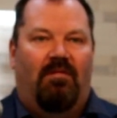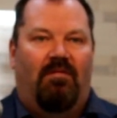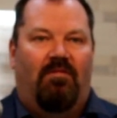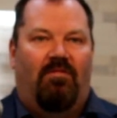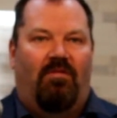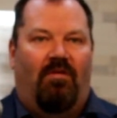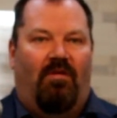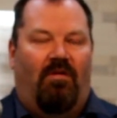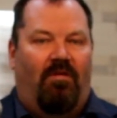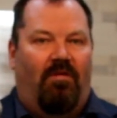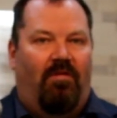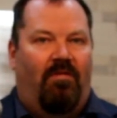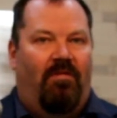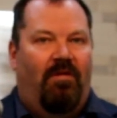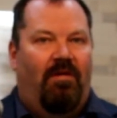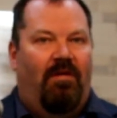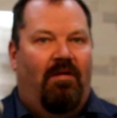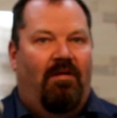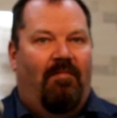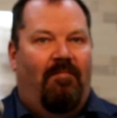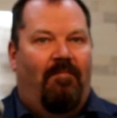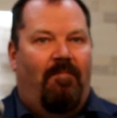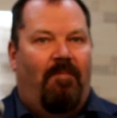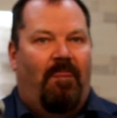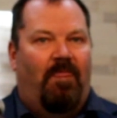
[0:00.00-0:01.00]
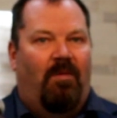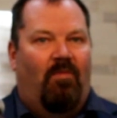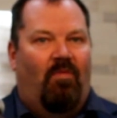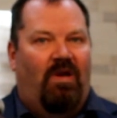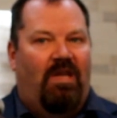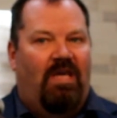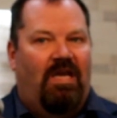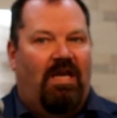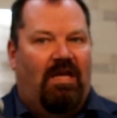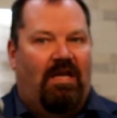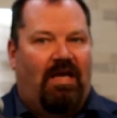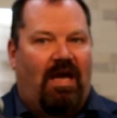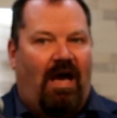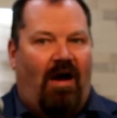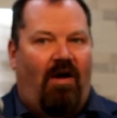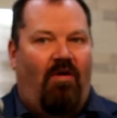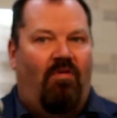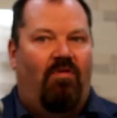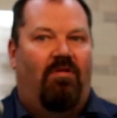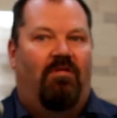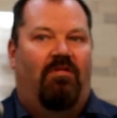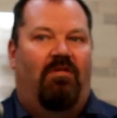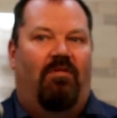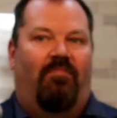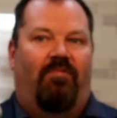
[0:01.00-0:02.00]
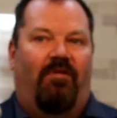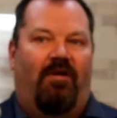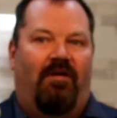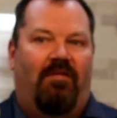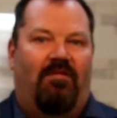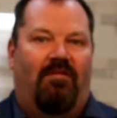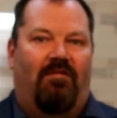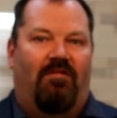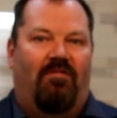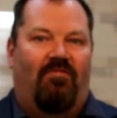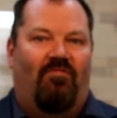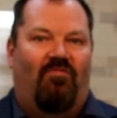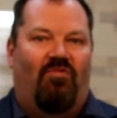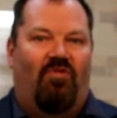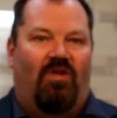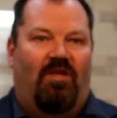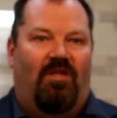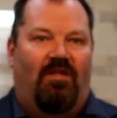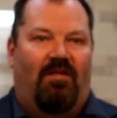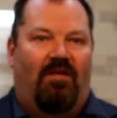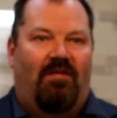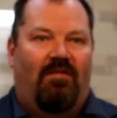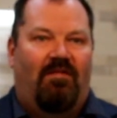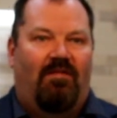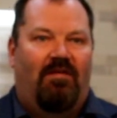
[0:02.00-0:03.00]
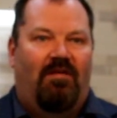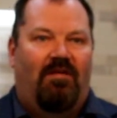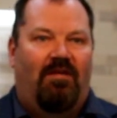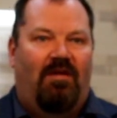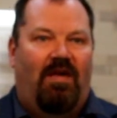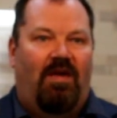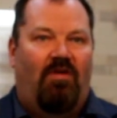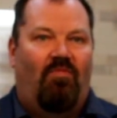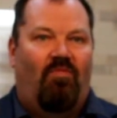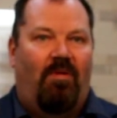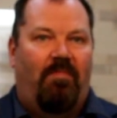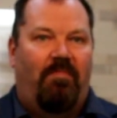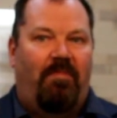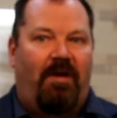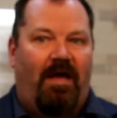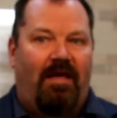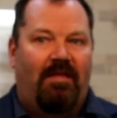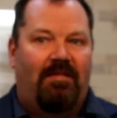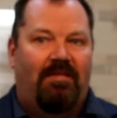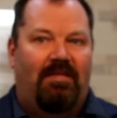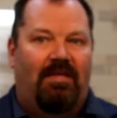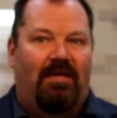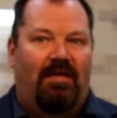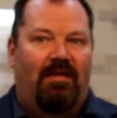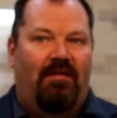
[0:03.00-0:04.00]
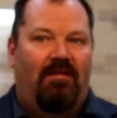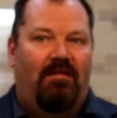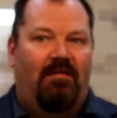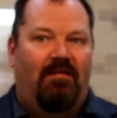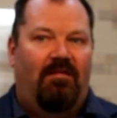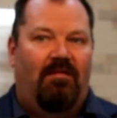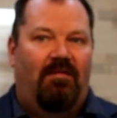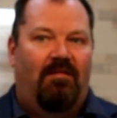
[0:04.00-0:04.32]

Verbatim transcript: So when he encountered the presence of Jesus, he repented.